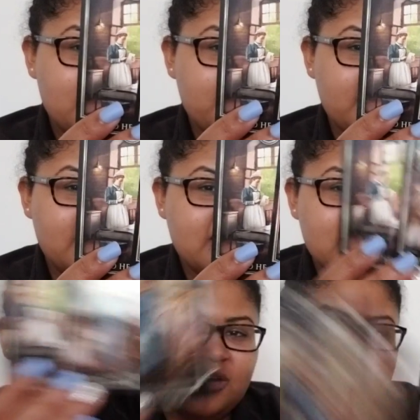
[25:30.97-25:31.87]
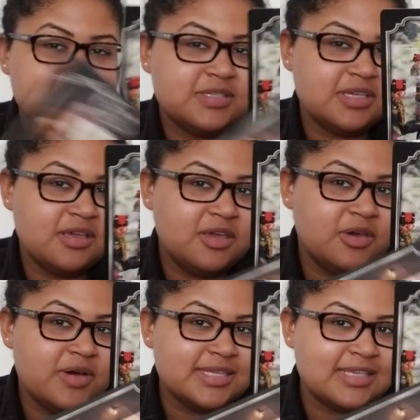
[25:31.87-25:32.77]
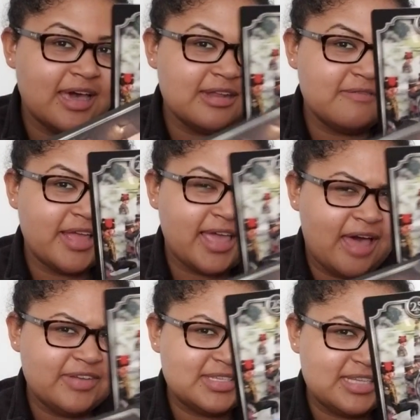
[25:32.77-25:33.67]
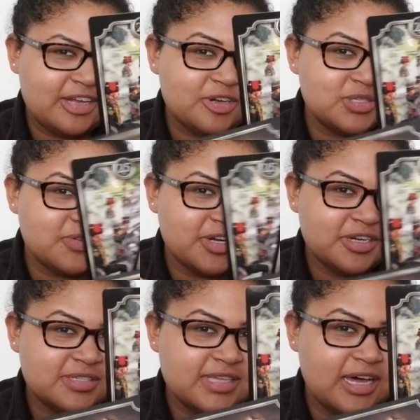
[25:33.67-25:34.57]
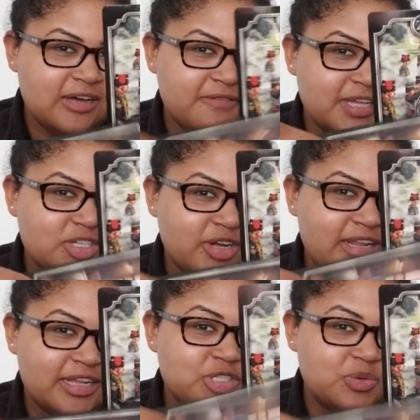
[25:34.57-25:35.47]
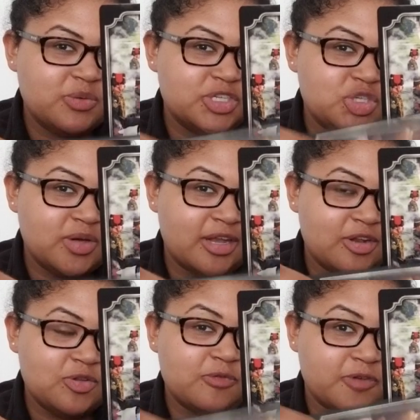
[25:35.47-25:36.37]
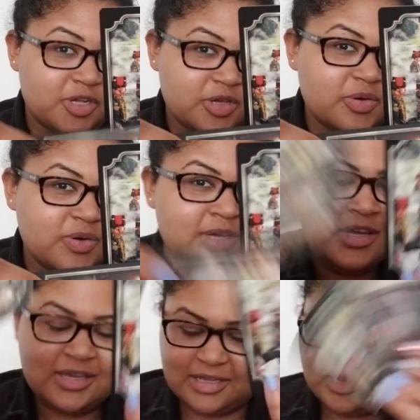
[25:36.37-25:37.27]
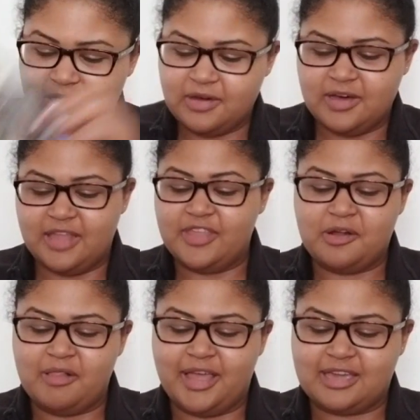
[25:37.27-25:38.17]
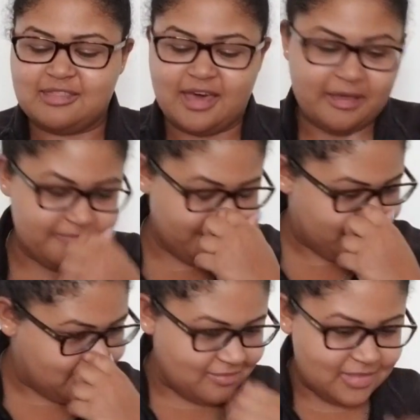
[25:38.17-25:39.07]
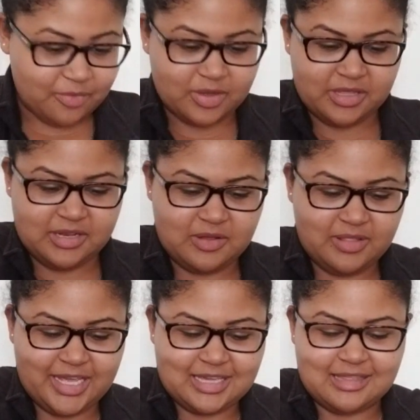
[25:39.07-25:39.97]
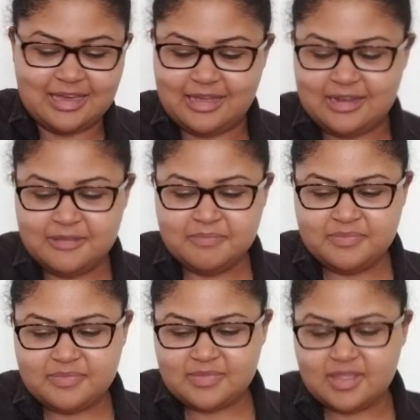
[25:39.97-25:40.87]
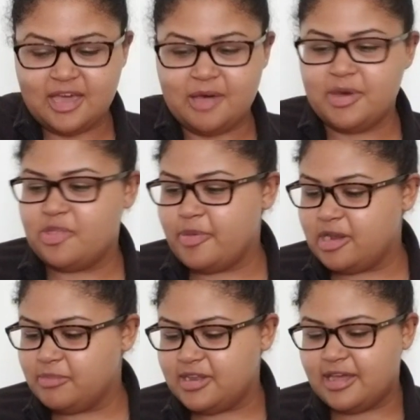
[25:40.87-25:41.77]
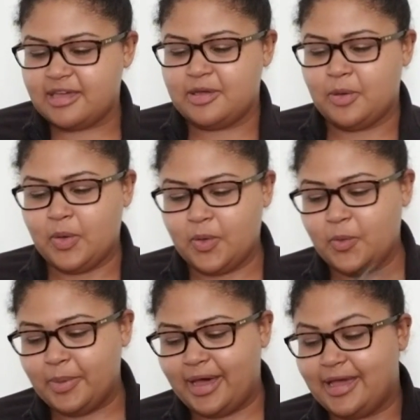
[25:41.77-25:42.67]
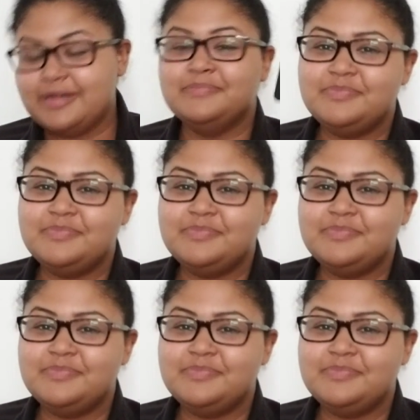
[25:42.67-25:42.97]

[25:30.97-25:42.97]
But they also see you as kind of like having standards for yourself and trying and doing what you got to do for you, you know, and they don't like that. They really don't like that. Um, on the bottom of the deck, oh my,